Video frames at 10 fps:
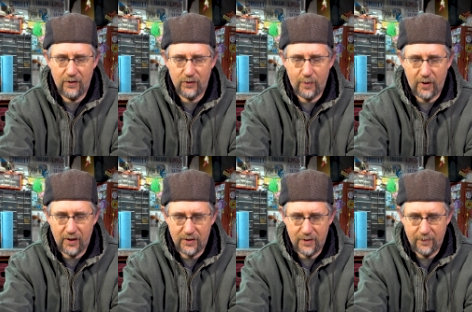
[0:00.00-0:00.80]
those
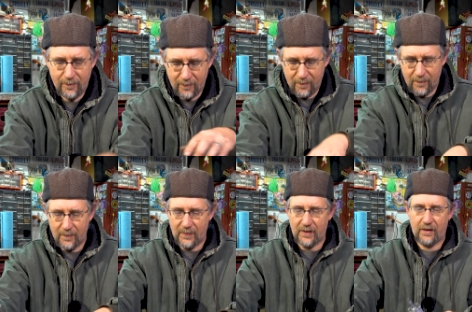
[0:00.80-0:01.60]
parts.
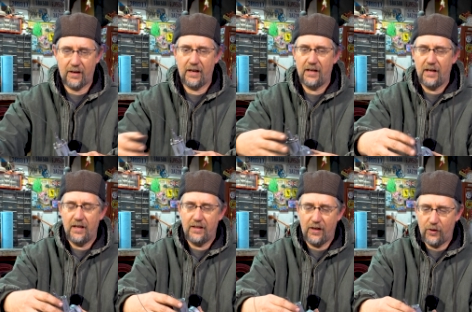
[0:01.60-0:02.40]
All right.
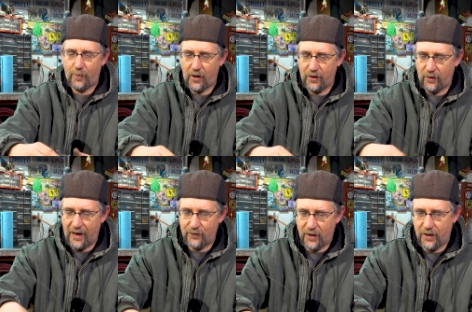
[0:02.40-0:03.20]
The other part you'll
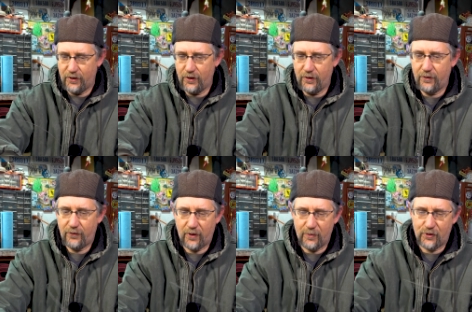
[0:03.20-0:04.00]
have to undo
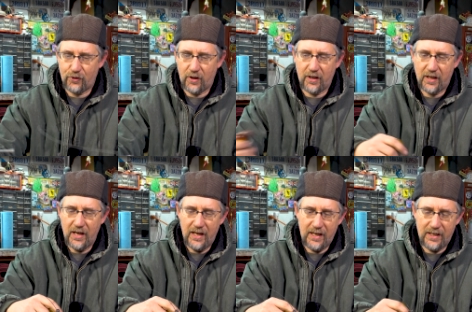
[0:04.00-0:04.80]
from the truck
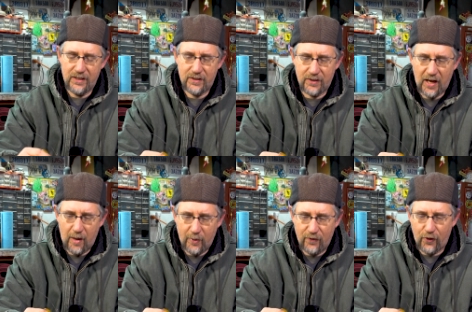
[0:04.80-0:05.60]
is the
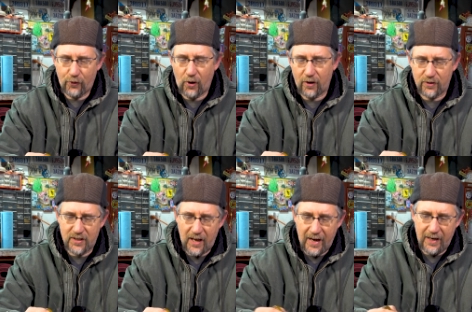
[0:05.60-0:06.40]
top of the throttle
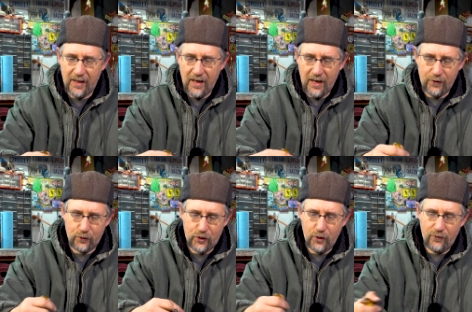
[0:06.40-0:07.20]
slide. And
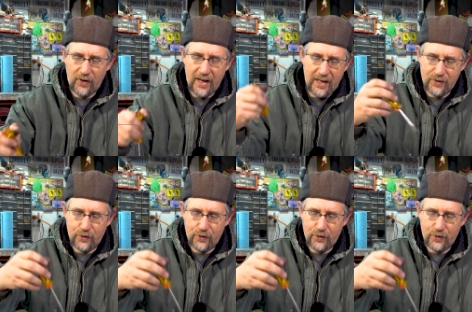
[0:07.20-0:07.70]
there's 2 flathead